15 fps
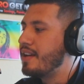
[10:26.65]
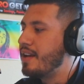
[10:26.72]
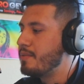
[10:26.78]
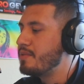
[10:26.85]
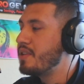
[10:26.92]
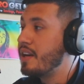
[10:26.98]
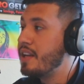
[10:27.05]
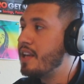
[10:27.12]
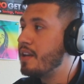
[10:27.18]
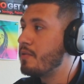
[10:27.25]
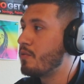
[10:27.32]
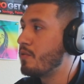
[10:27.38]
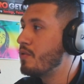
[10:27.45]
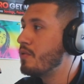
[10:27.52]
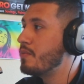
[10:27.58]
I'm trying to get in
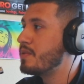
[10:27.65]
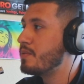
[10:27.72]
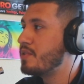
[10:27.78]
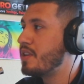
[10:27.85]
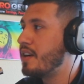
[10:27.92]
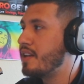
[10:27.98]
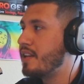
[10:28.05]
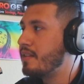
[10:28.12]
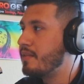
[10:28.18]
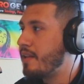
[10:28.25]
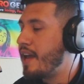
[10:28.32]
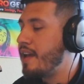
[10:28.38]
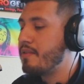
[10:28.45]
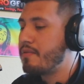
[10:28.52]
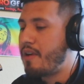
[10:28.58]
rooms. I'm trying to
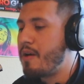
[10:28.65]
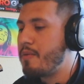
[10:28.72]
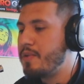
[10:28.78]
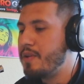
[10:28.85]
hang around